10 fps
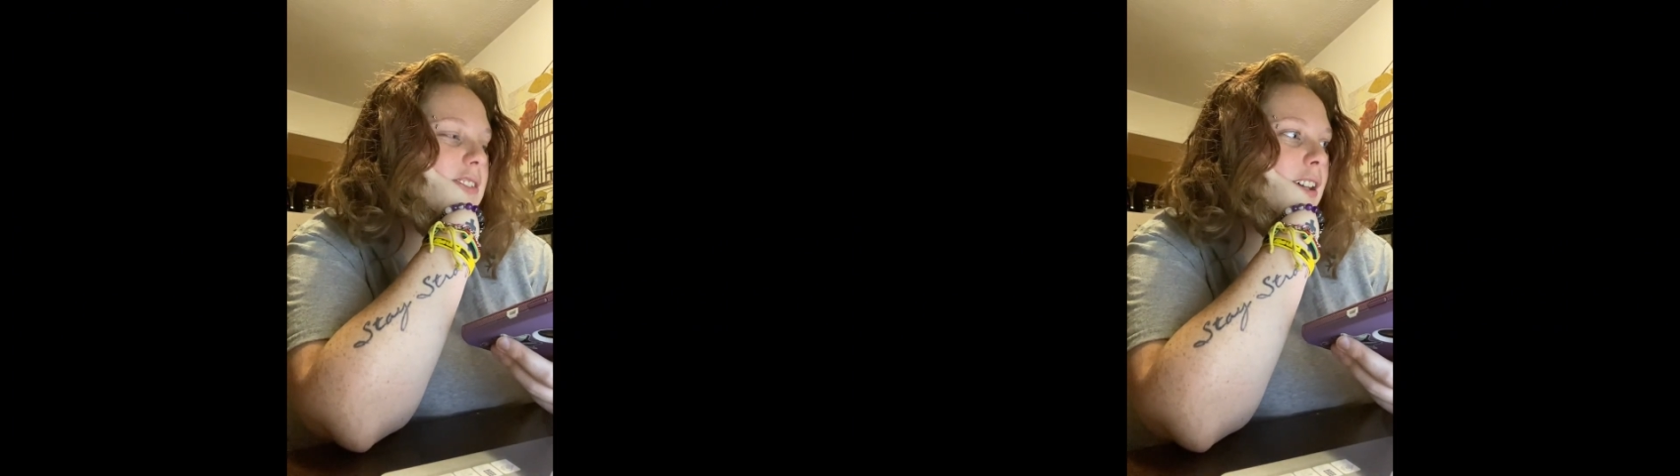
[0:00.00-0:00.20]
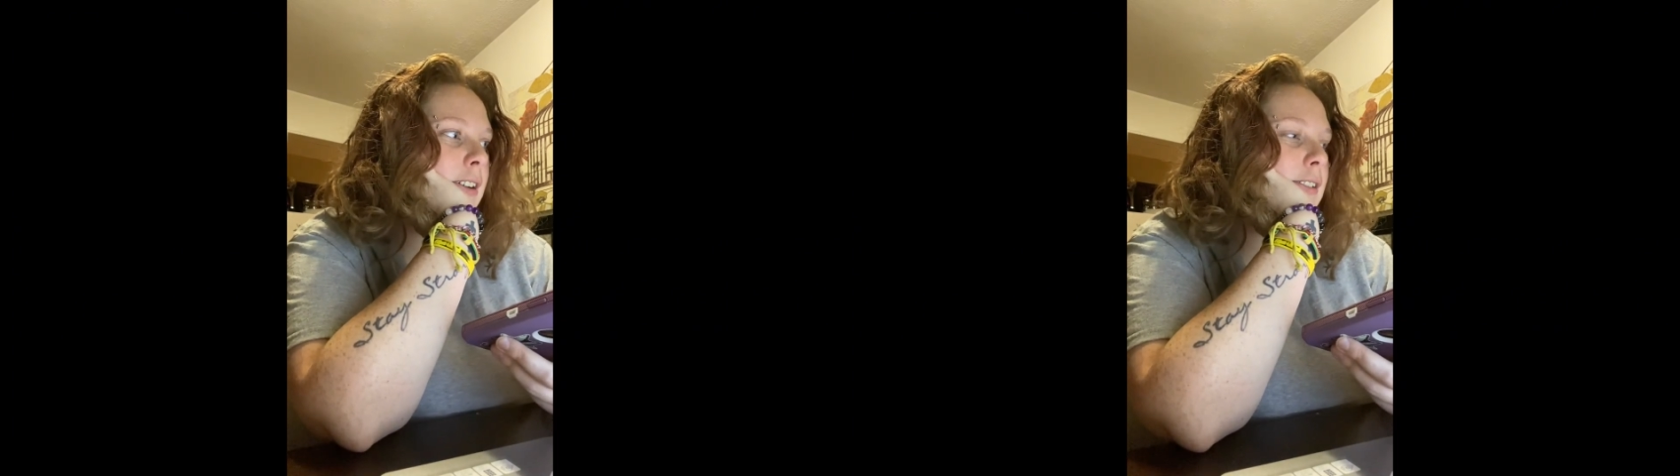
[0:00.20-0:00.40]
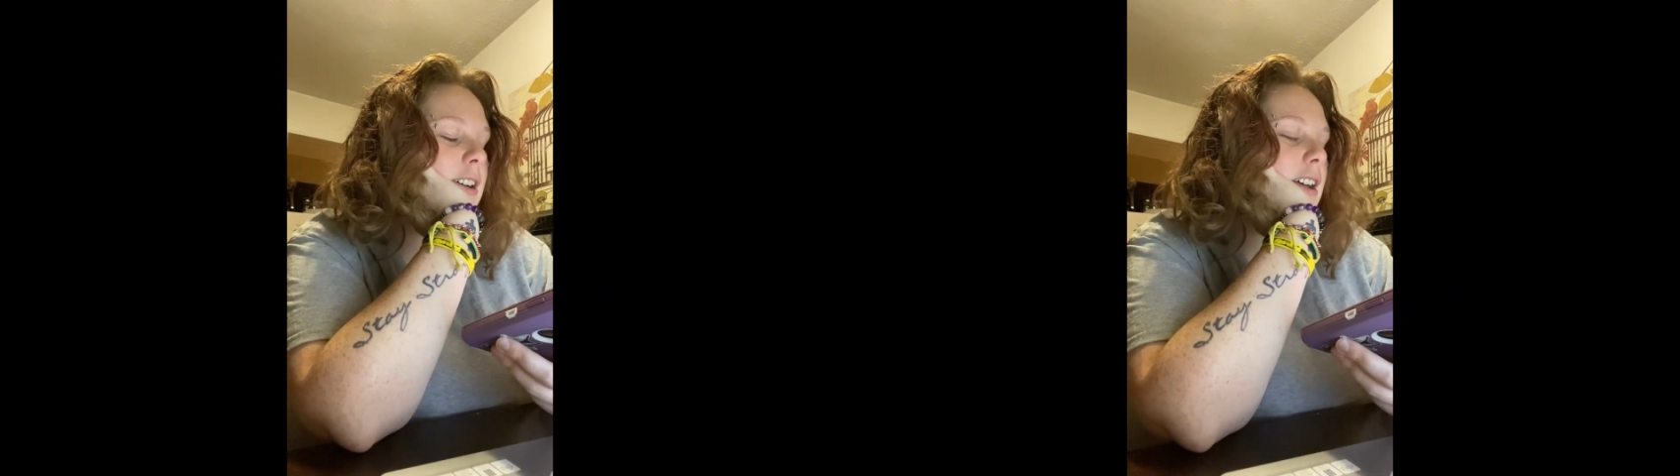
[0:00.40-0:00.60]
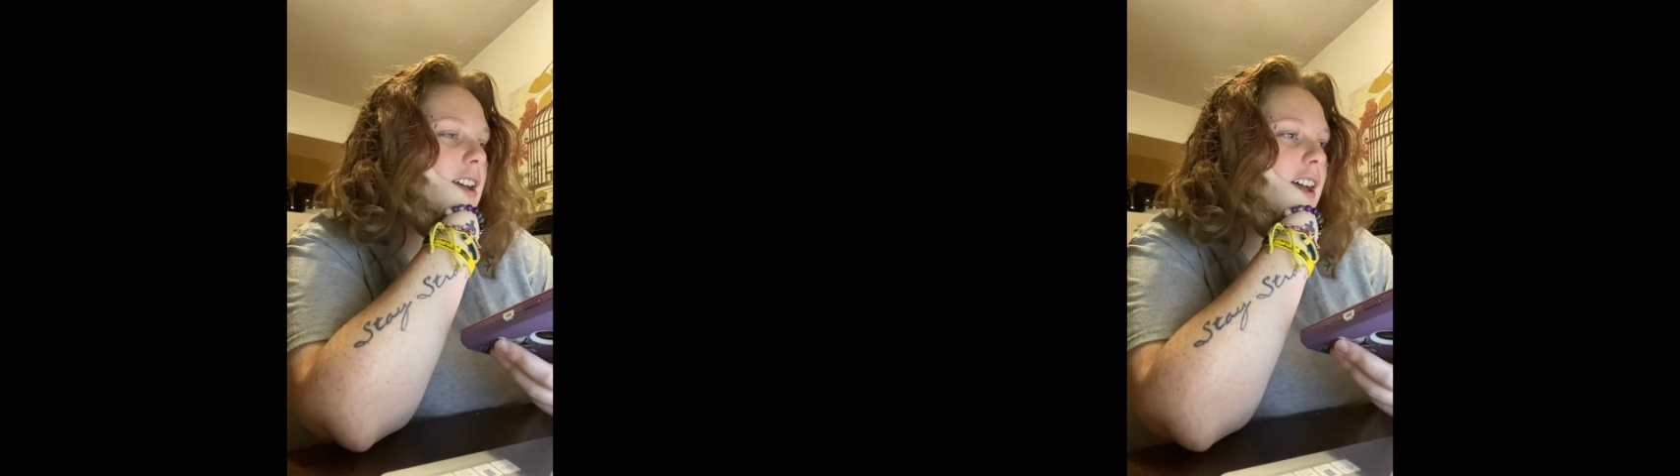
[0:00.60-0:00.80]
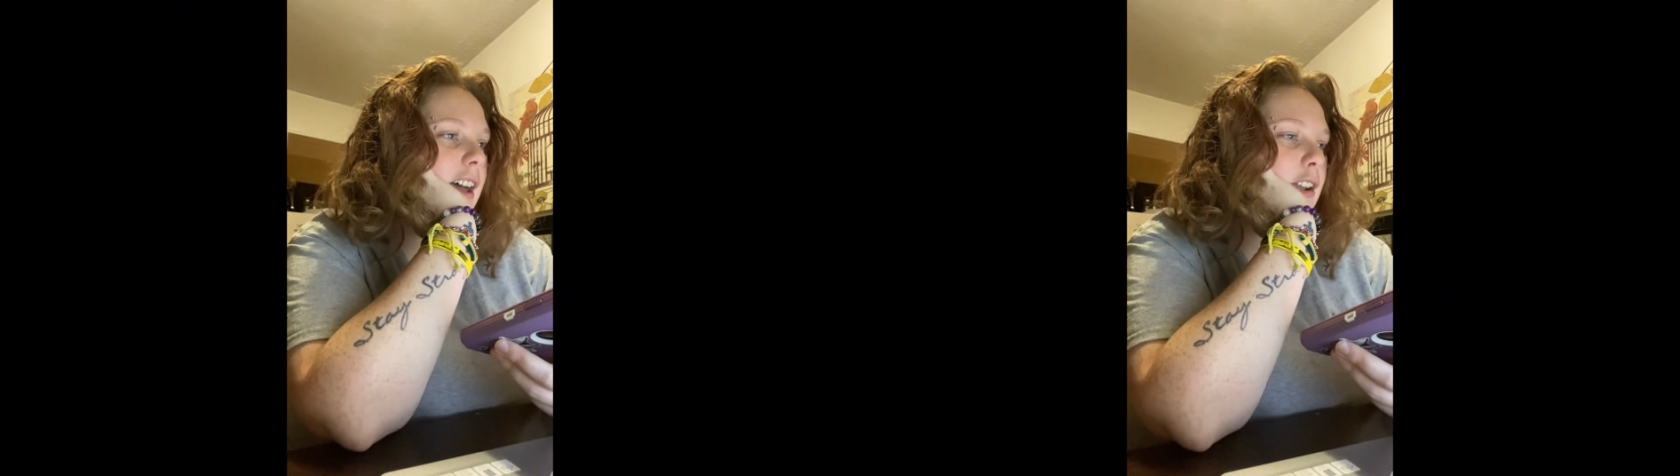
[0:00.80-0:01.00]
so
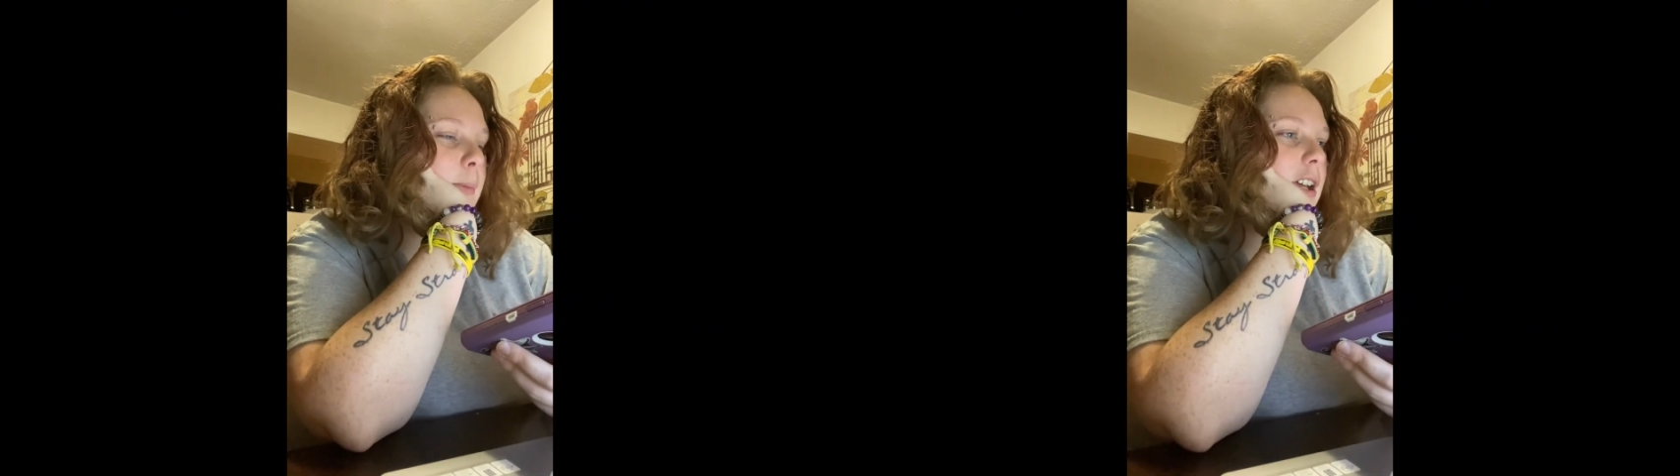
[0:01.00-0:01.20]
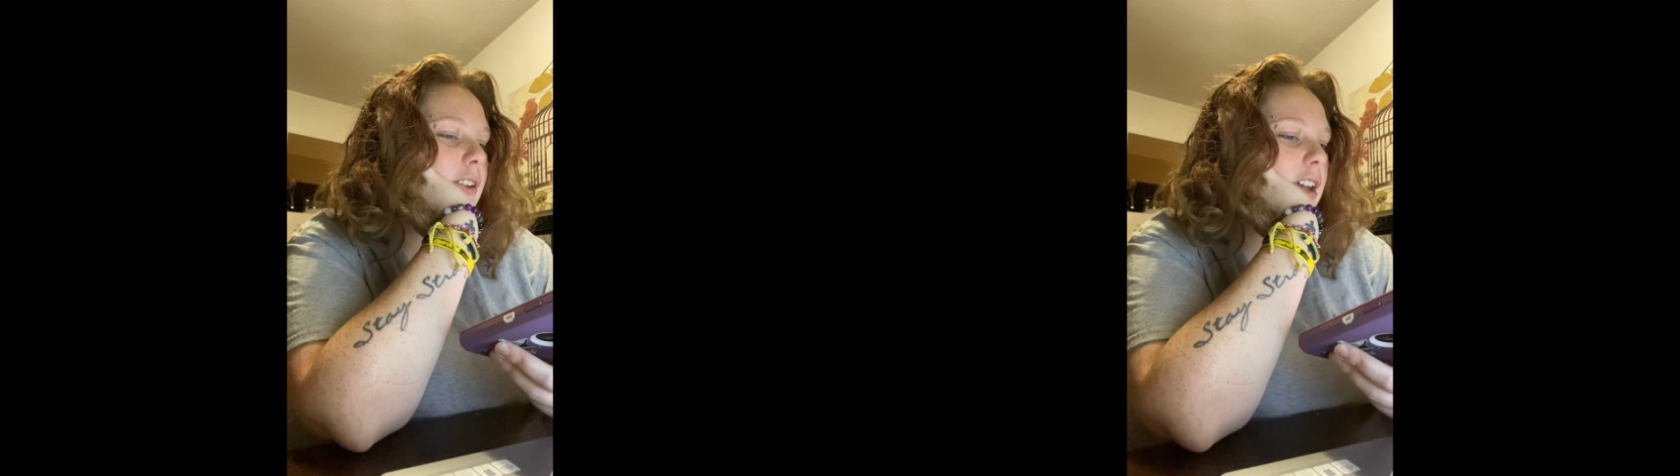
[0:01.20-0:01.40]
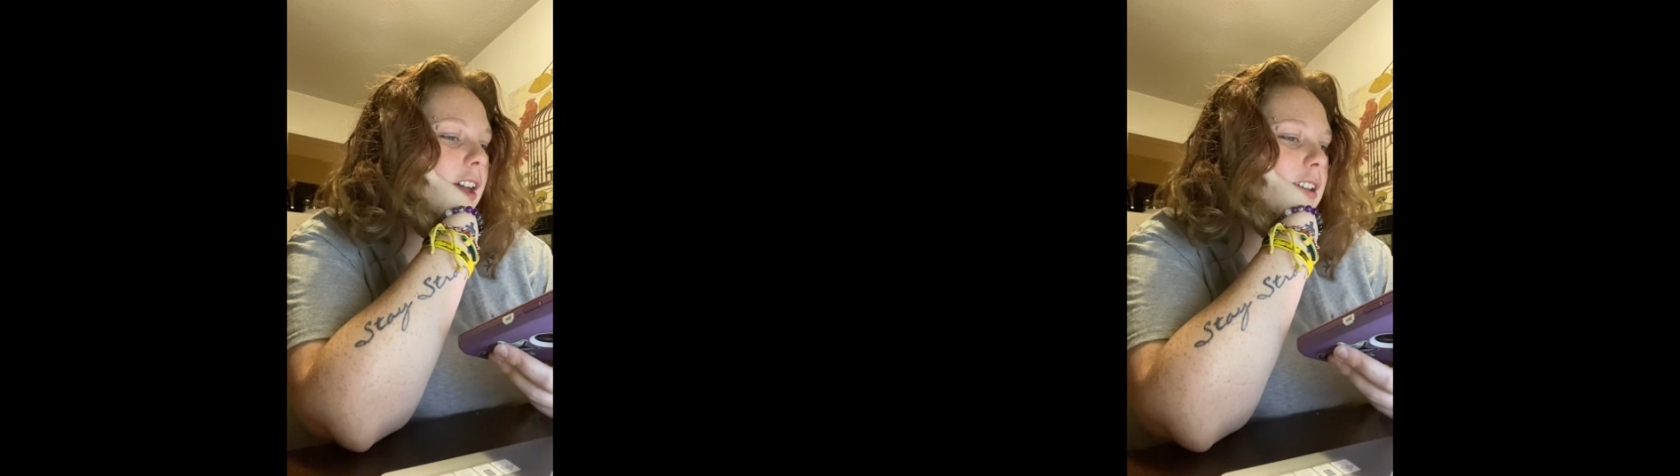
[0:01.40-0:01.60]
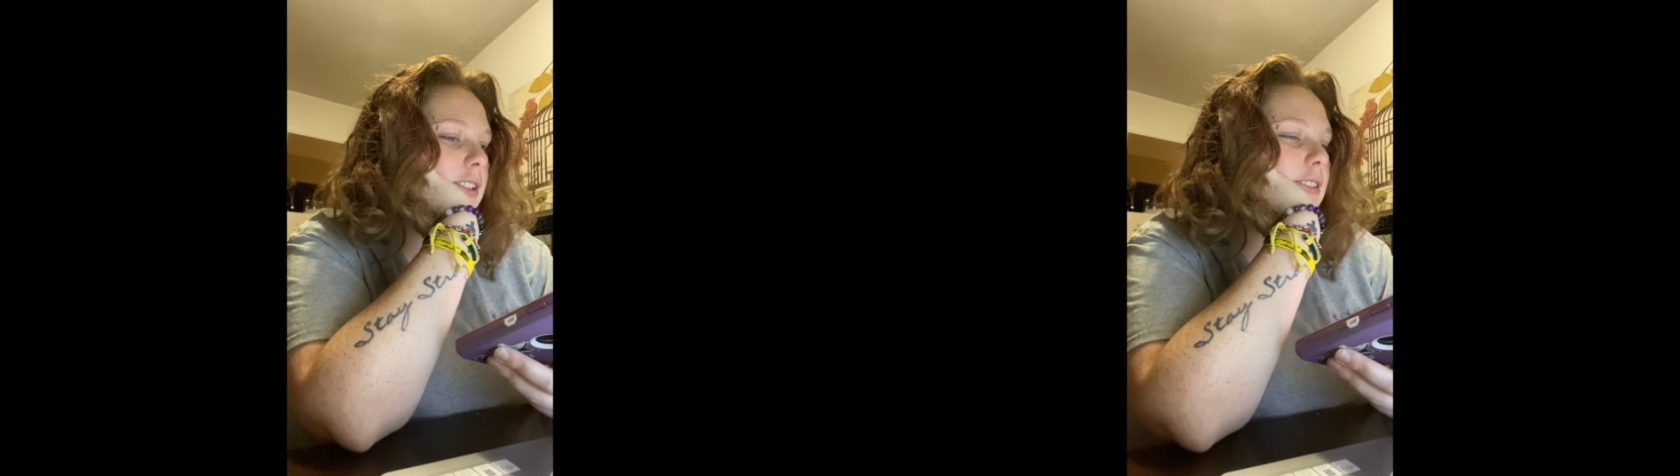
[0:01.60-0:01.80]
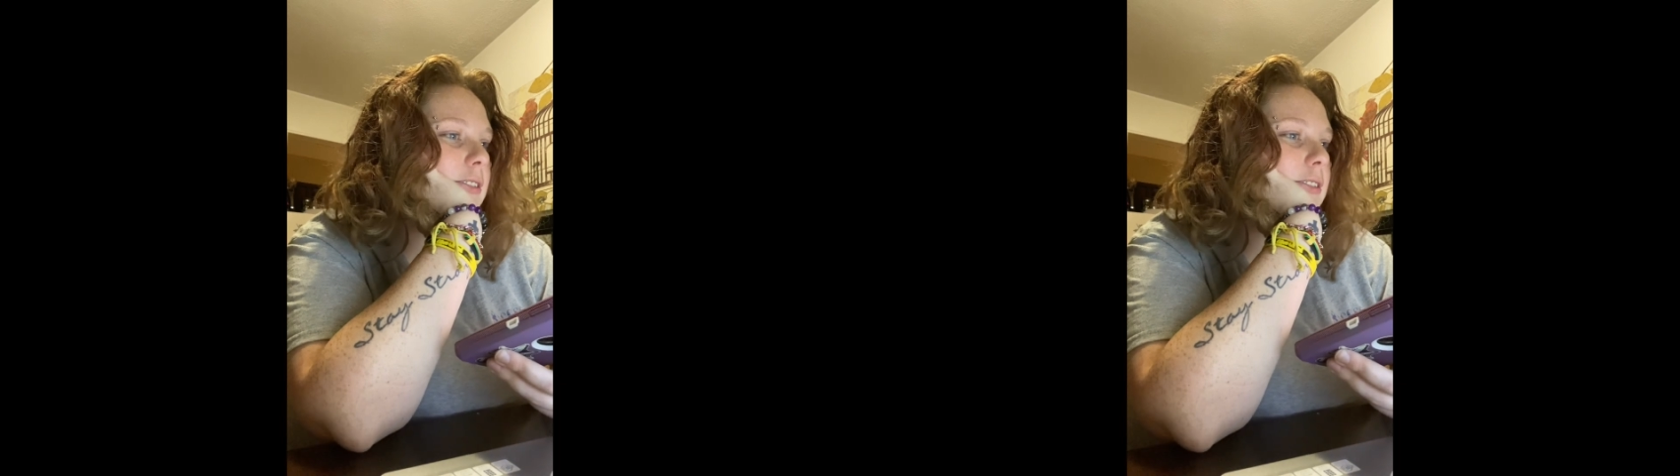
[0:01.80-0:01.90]
it'll be okay.